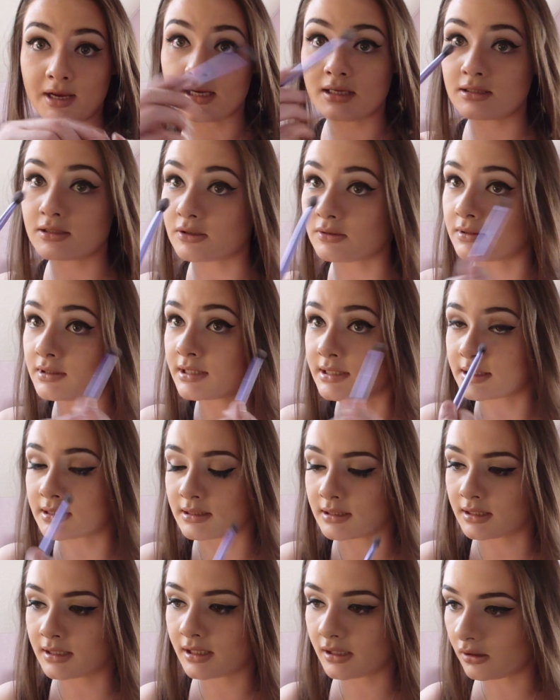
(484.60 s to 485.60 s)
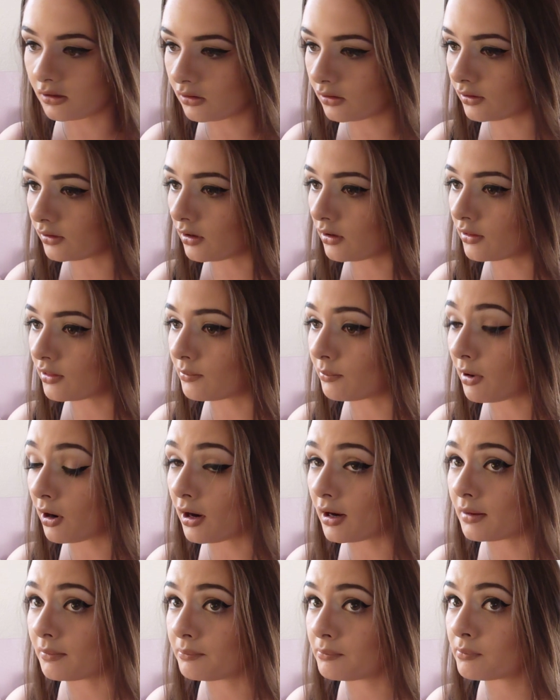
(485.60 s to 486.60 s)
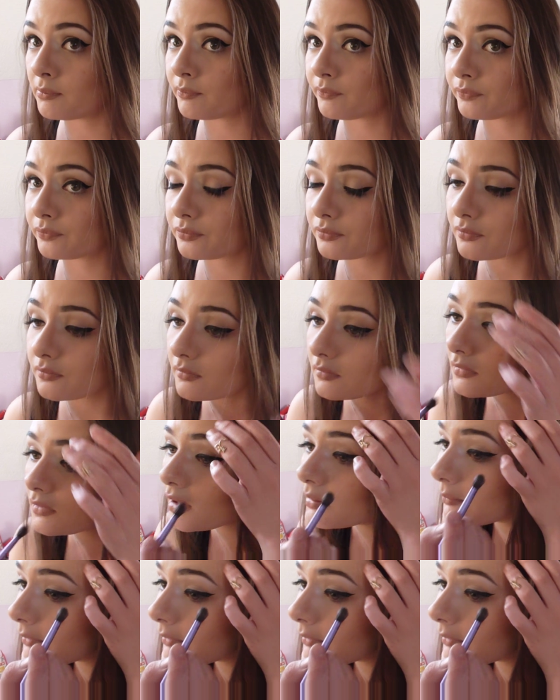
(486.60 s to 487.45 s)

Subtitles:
it so it doesn't get all on the bottom. I'm